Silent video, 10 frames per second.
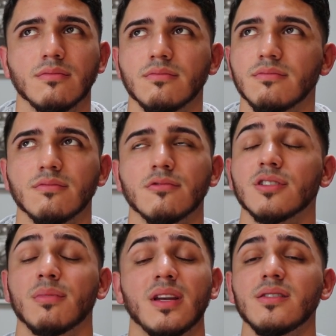was
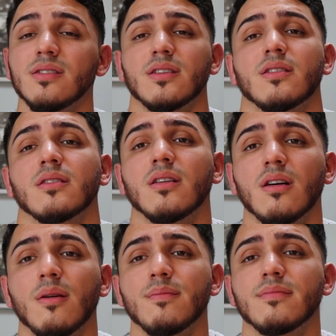amazing.
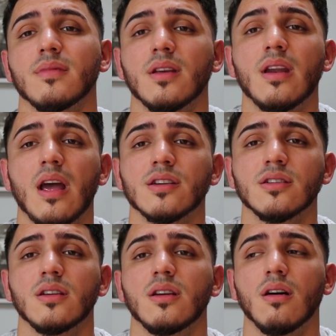Um, it actually
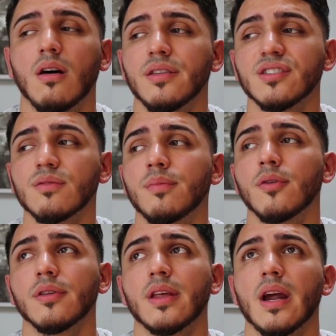all the support
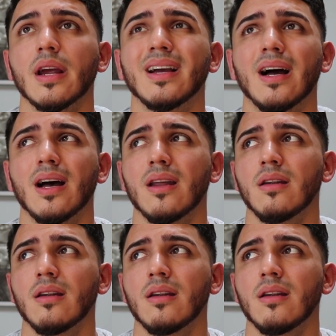that I got